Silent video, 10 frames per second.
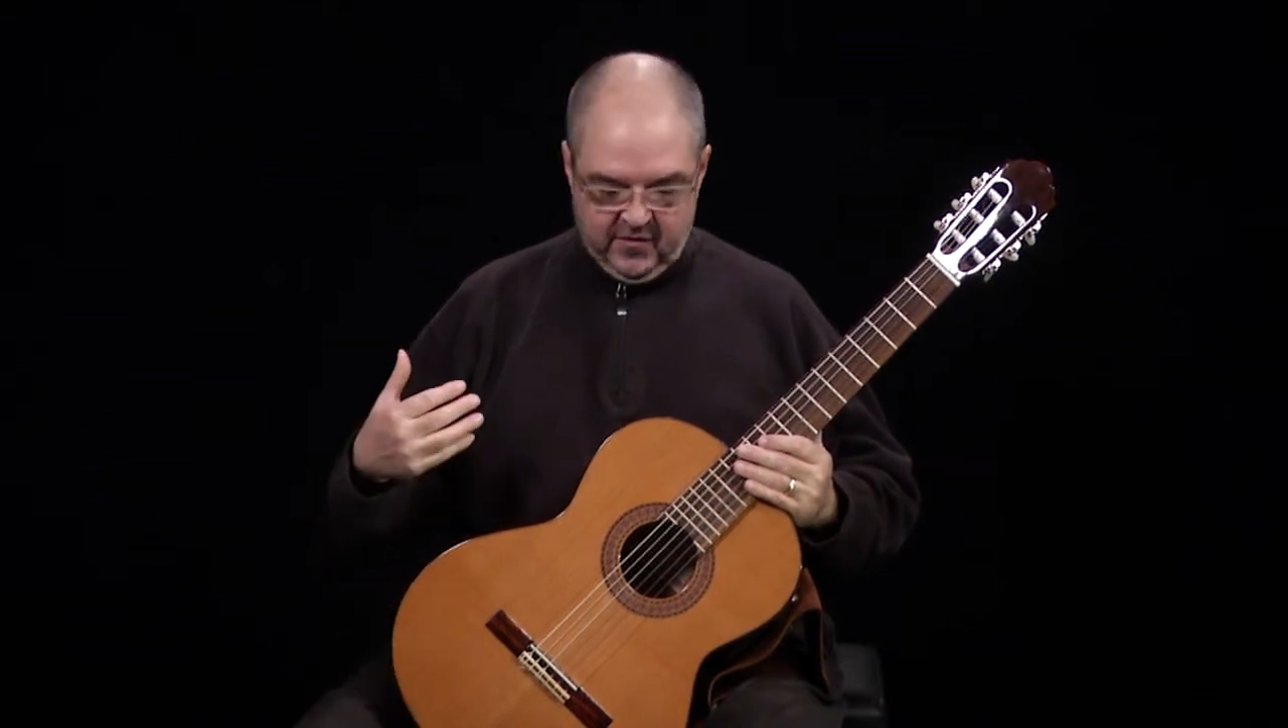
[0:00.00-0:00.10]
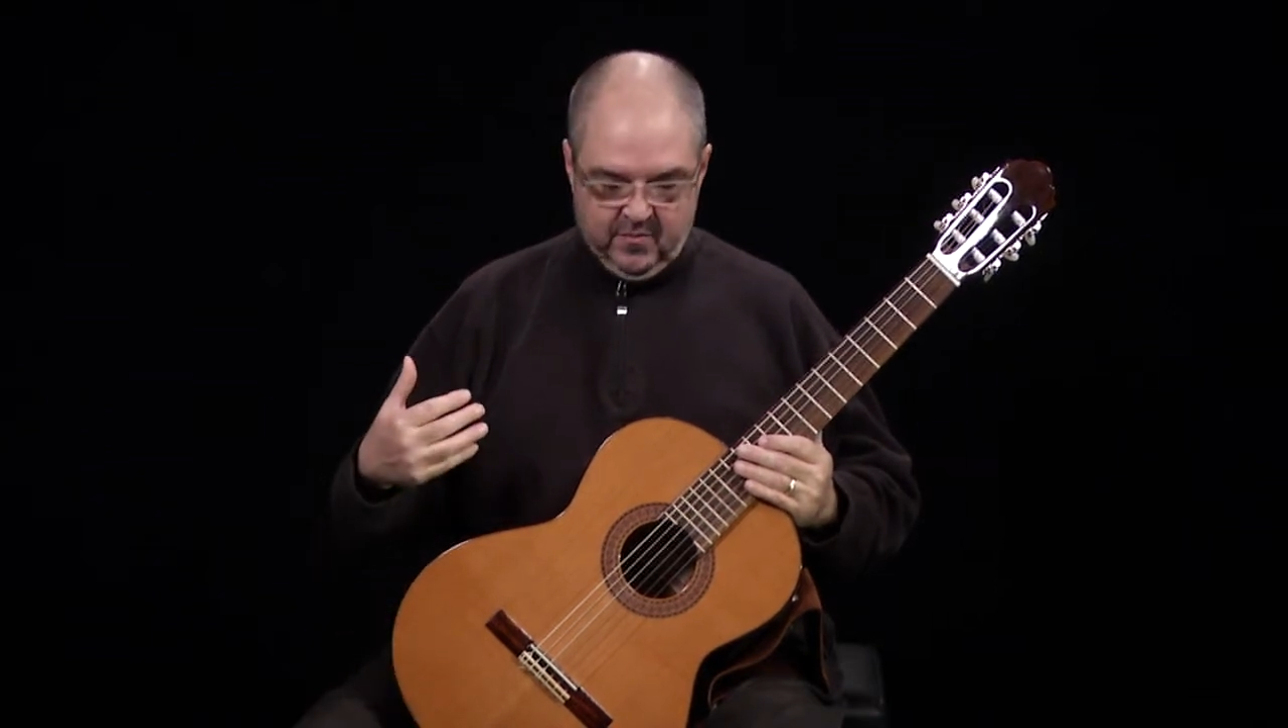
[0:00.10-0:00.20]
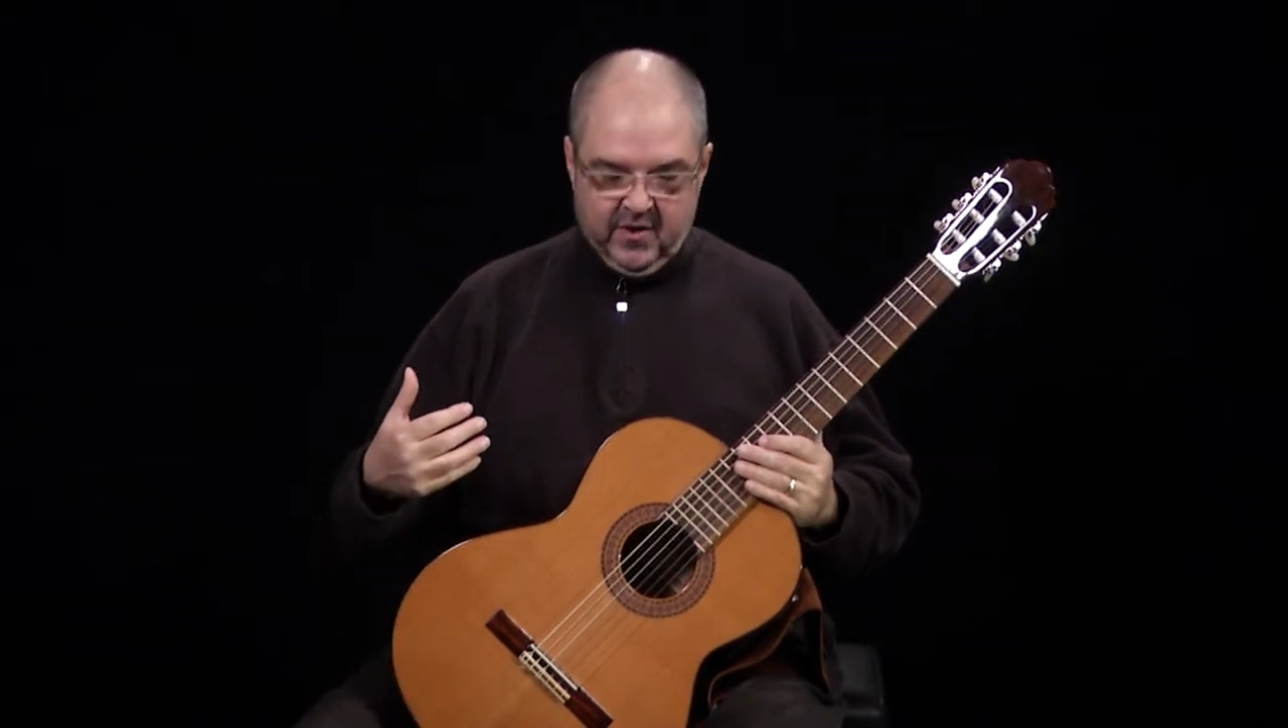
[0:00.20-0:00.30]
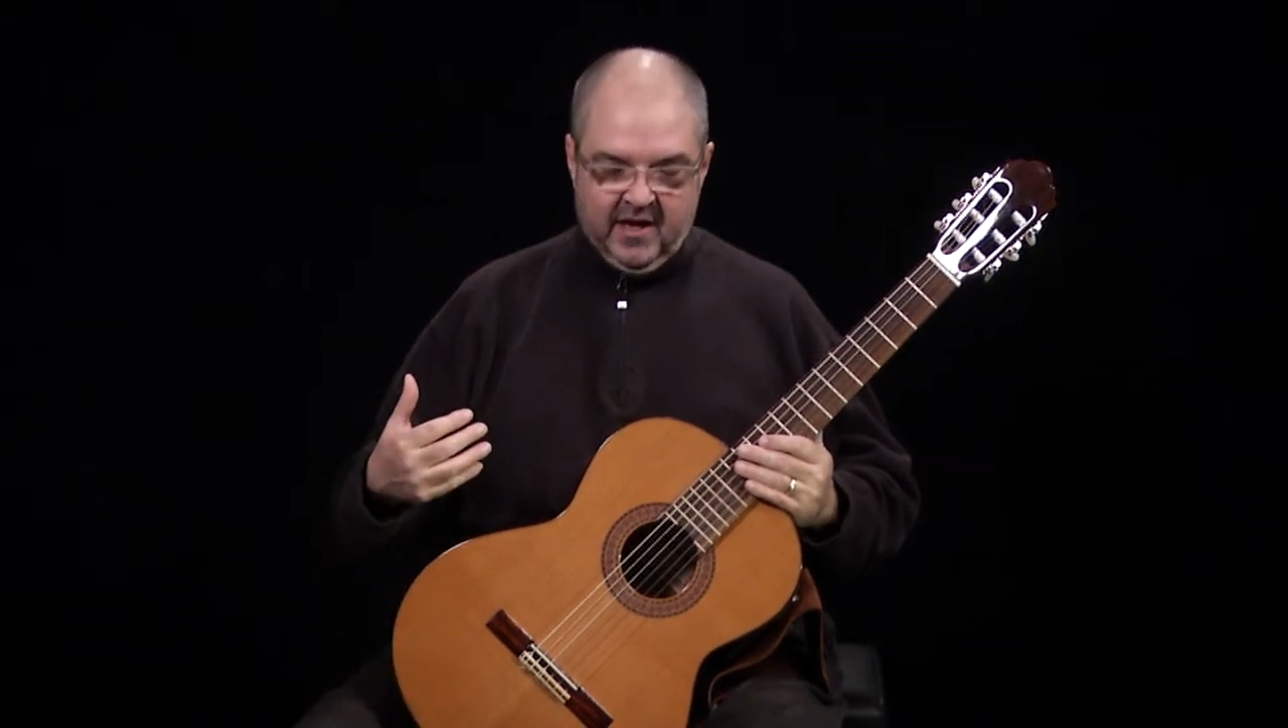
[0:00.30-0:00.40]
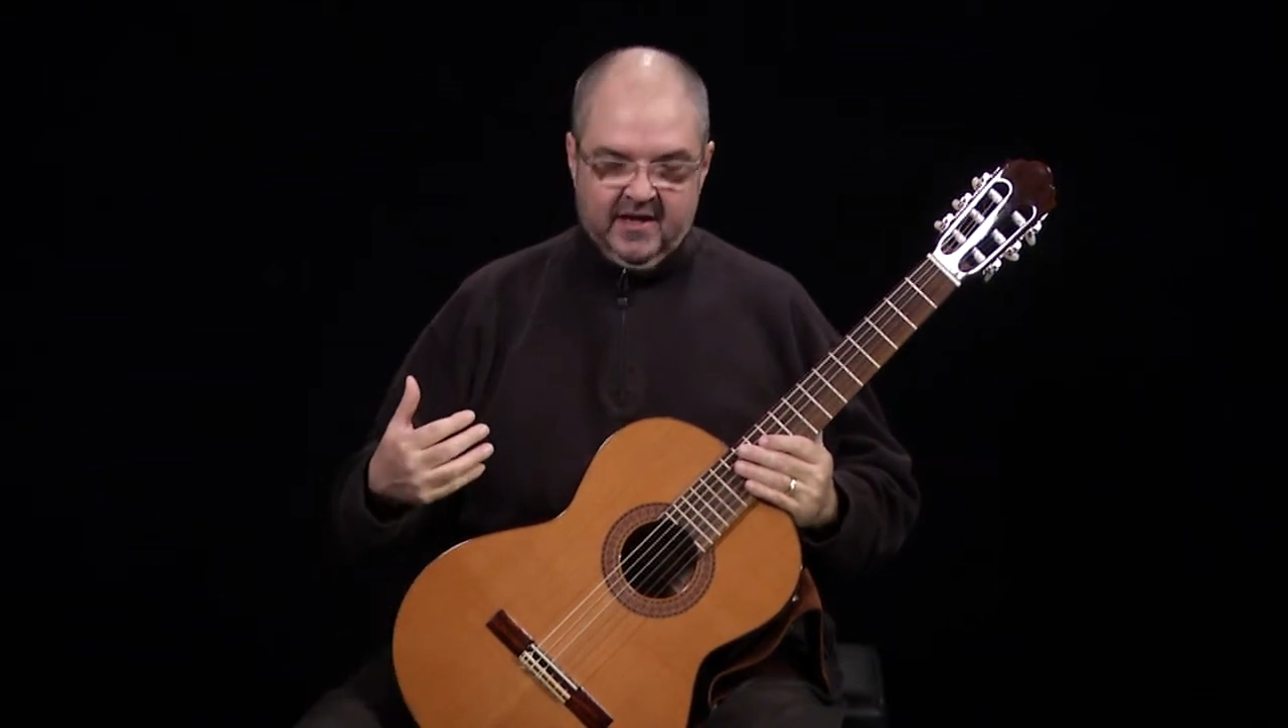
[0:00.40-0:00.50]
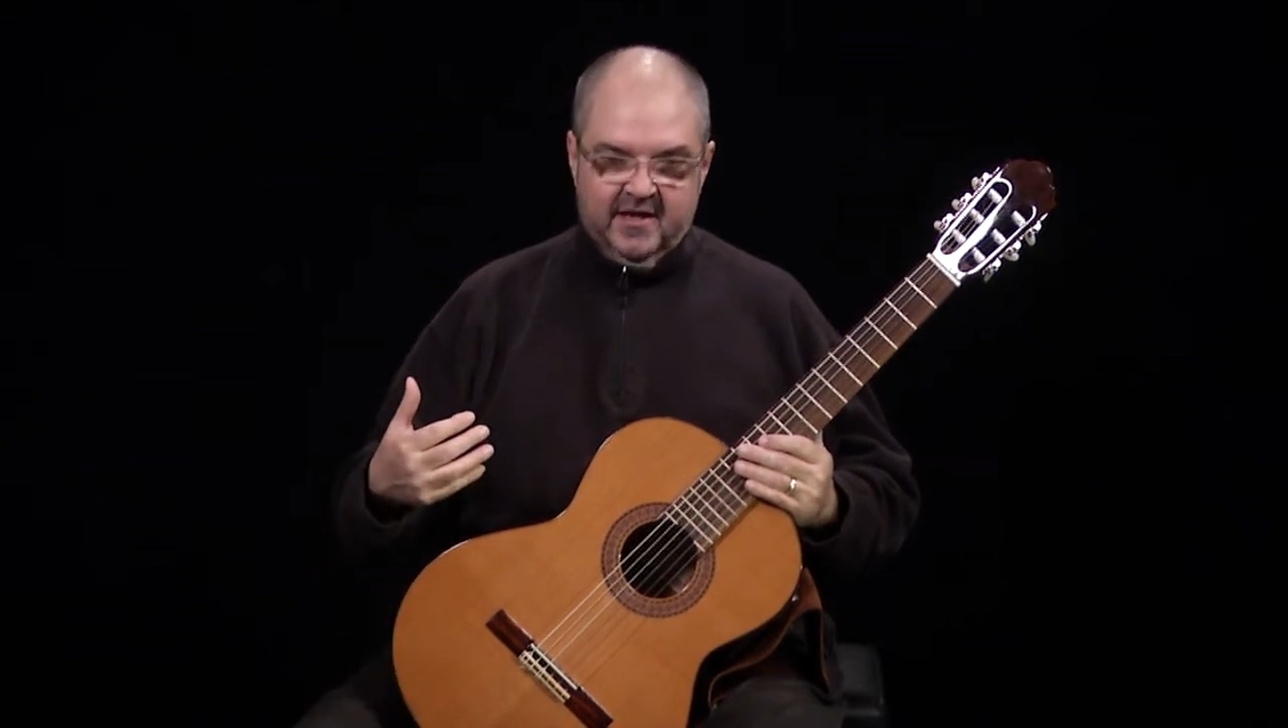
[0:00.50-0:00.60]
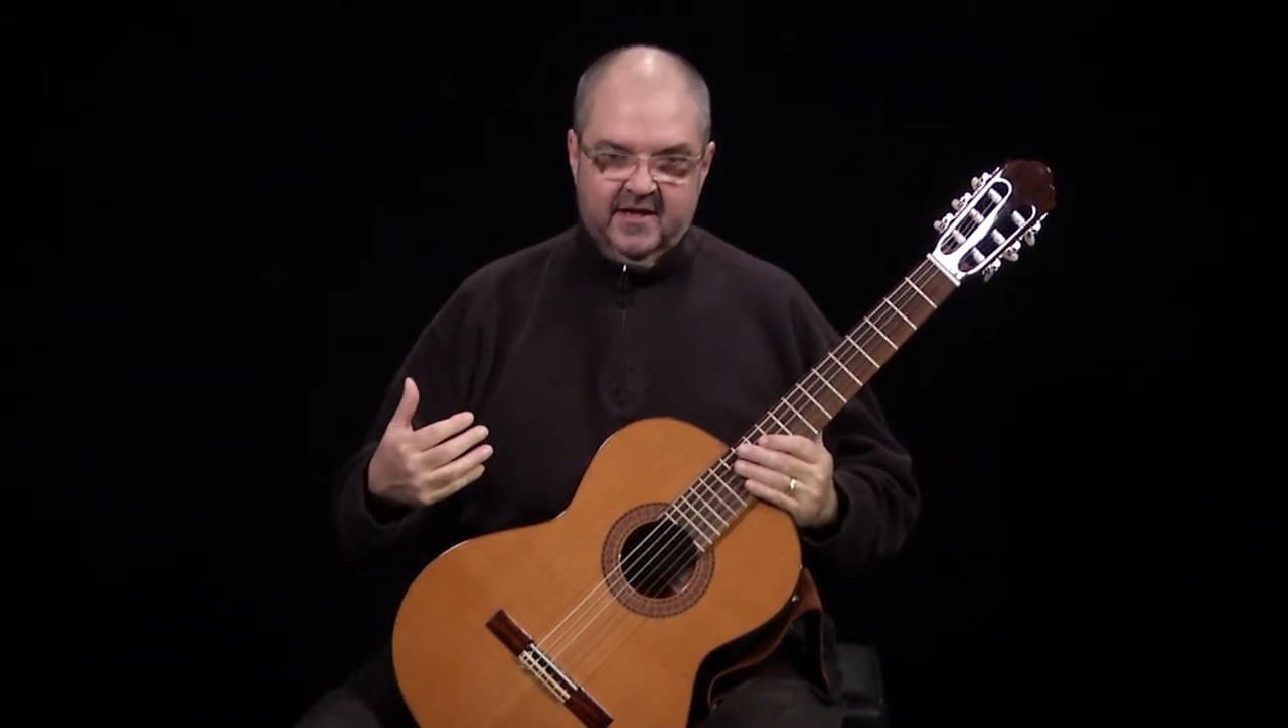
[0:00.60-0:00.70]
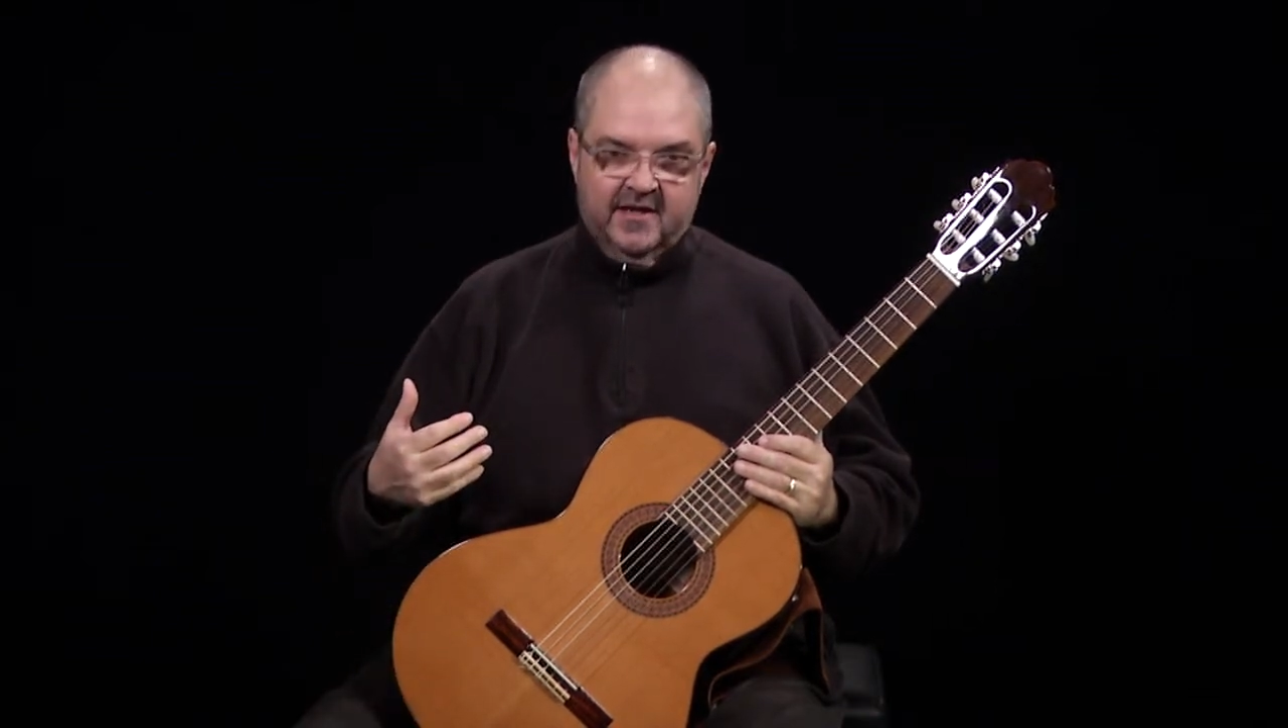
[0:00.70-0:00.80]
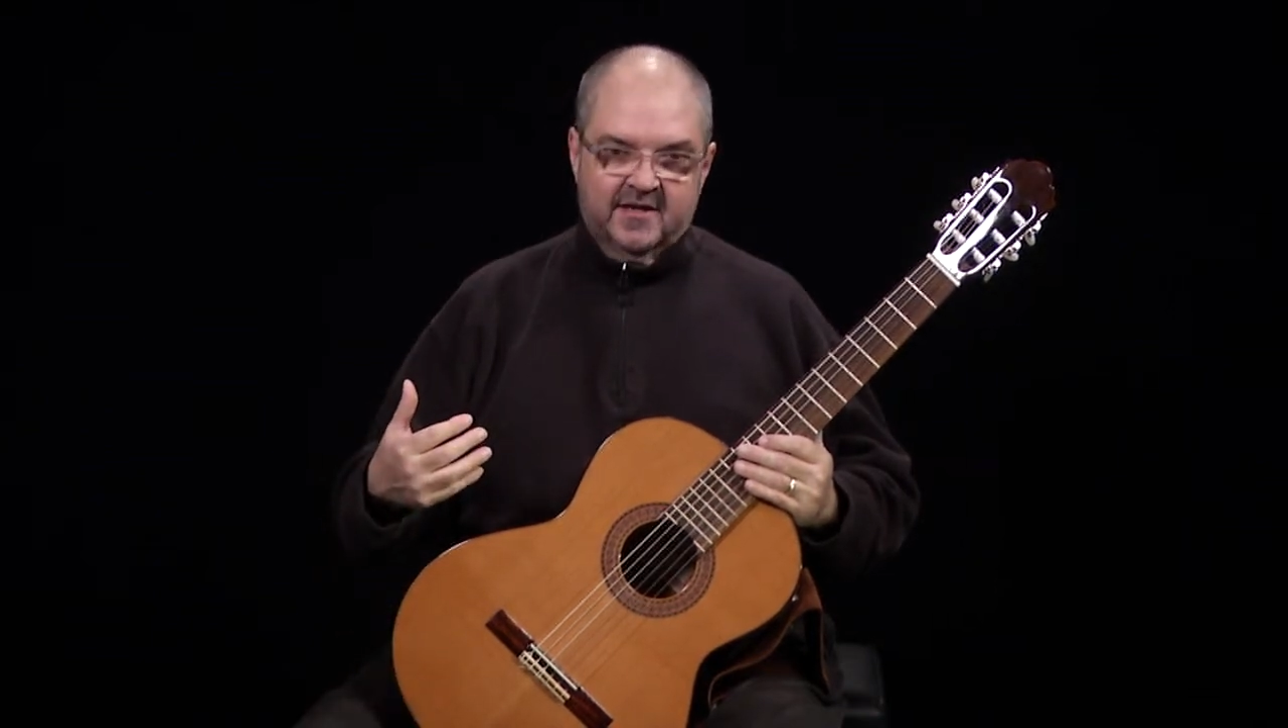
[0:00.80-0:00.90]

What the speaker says: your body